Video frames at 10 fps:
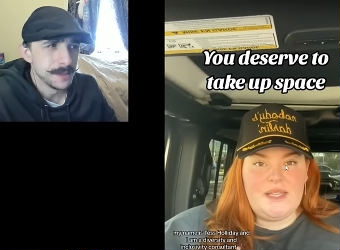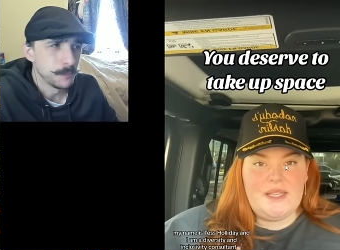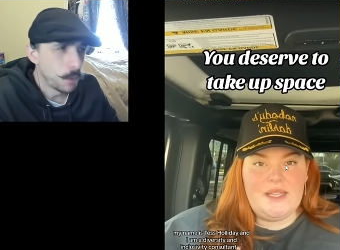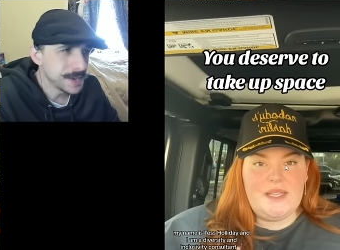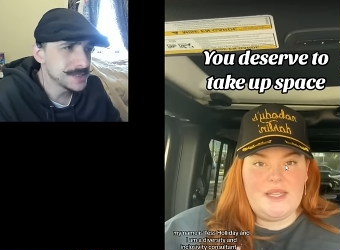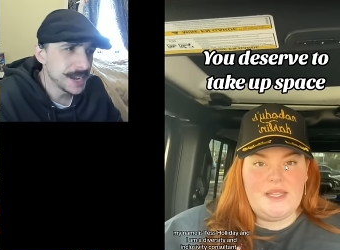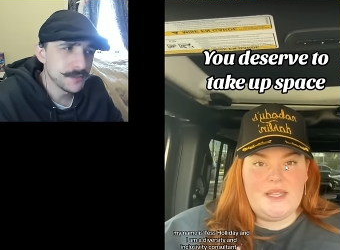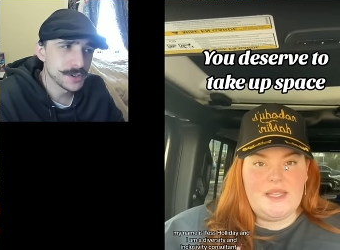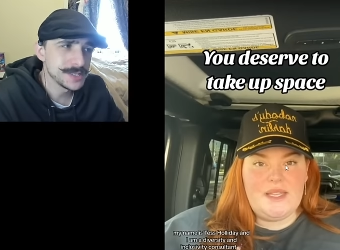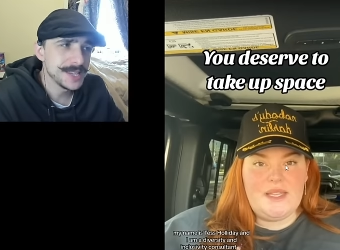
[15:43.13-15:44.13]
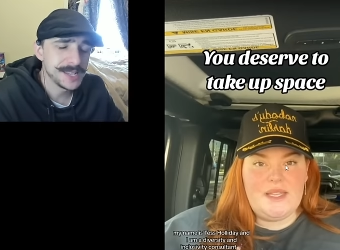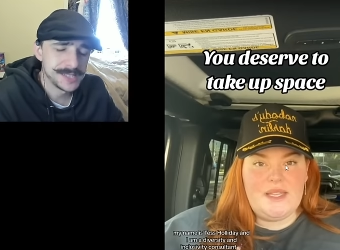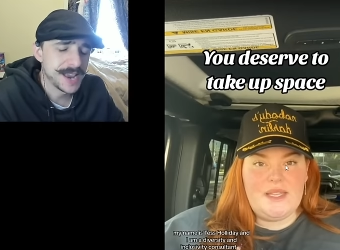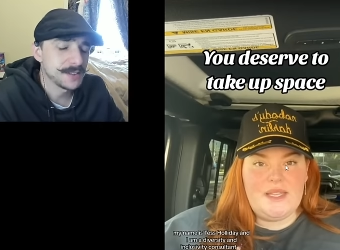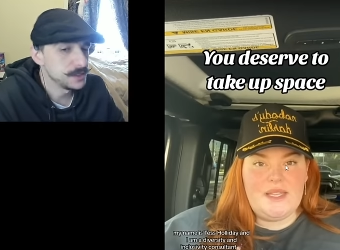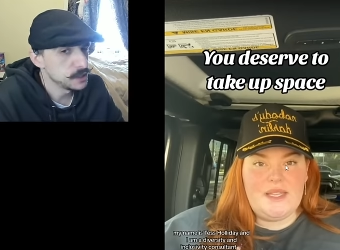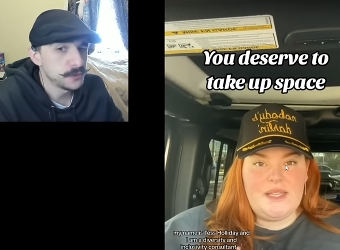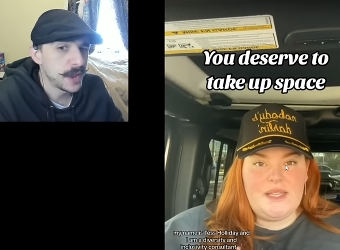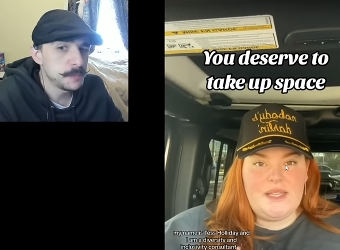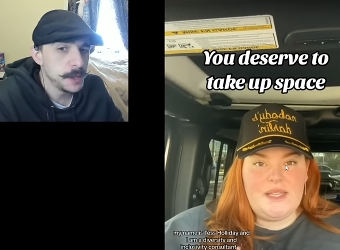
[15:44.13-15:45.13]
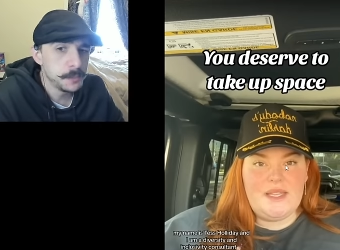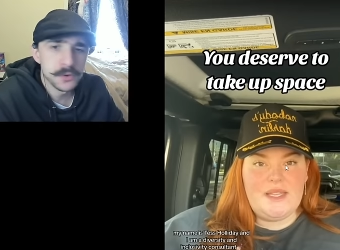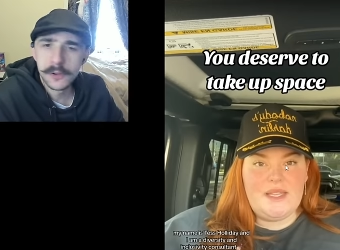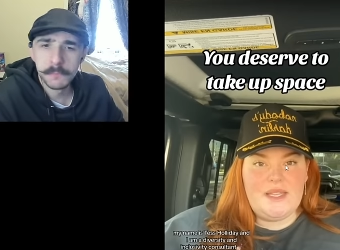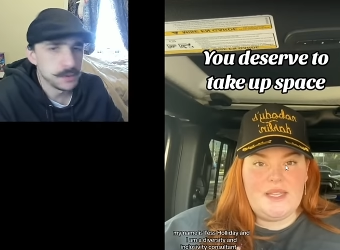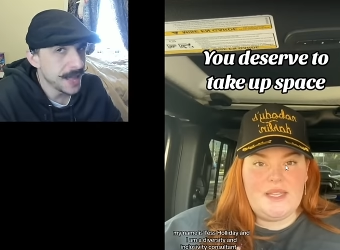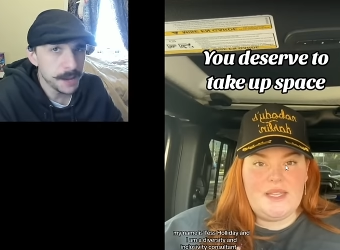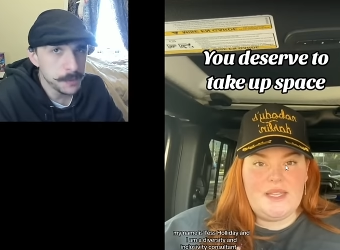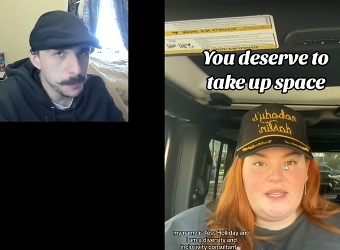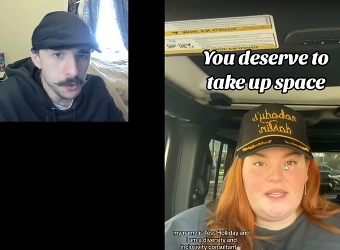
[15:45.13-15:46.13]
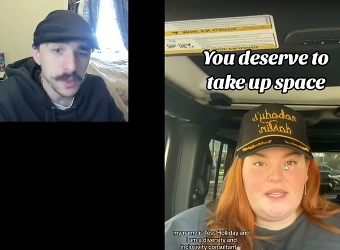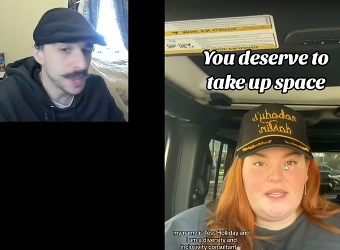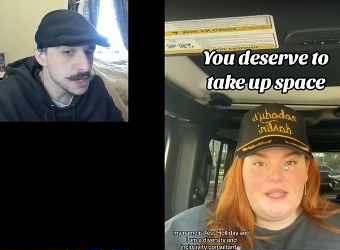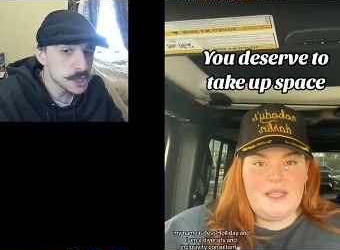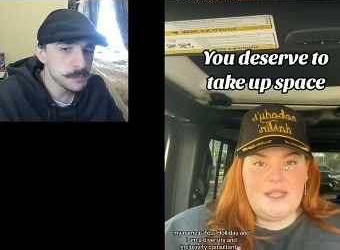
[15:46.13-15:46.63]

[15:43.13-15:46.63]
Speaker 1: what is diversity exactly just fat people black people asian